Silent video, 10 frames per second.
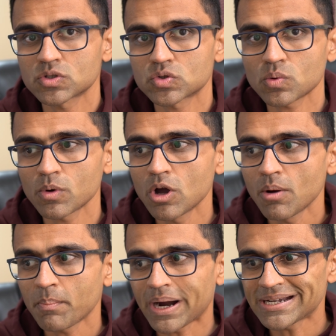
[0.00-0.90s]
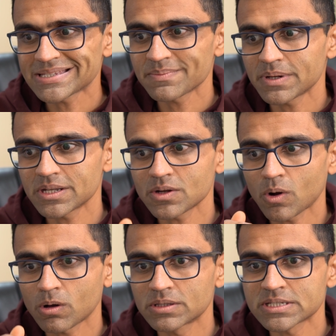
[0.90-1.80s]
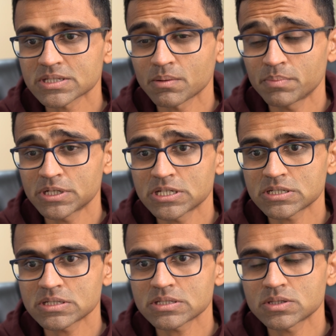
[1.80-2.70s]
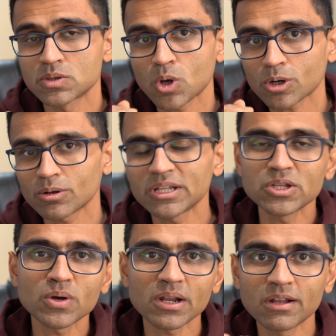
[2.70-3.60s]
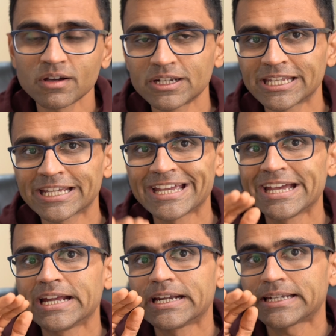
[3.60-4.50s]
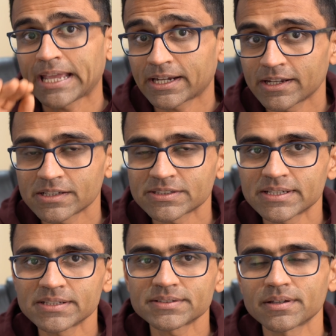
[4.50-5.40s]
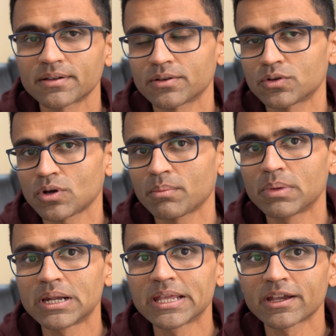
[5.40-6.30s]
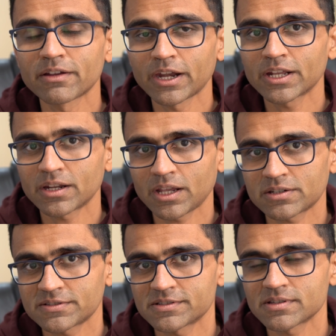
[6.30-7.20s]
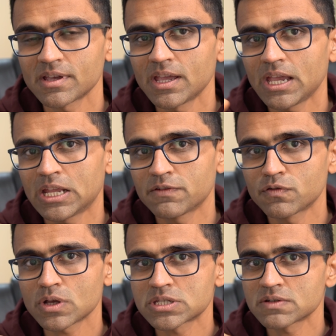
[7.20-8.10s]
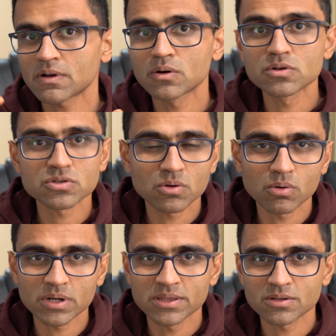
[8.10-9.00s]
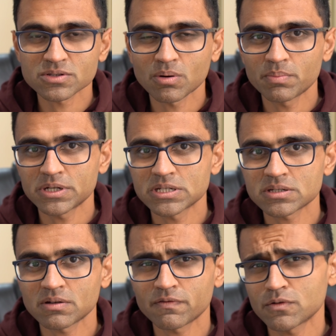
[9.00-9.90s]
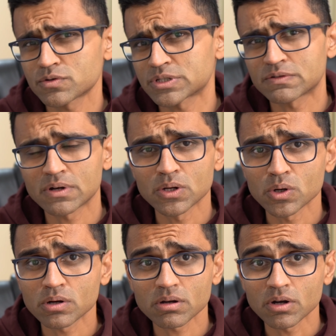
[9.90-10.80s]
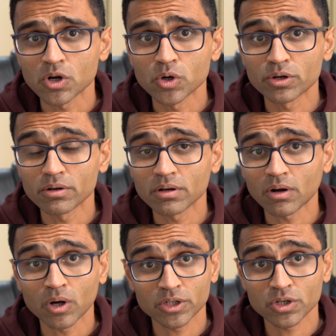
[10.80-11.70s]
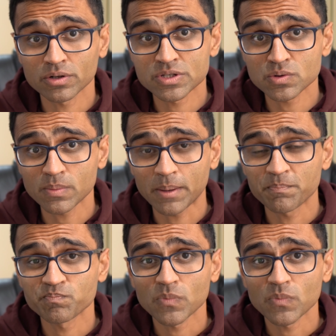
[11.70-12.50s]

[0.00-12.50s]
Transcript: So participate in all these competitions. Not only you are learning technical skills, you are building great connections. And if you achieve a good score in this competition, of course, it will look good on your resume.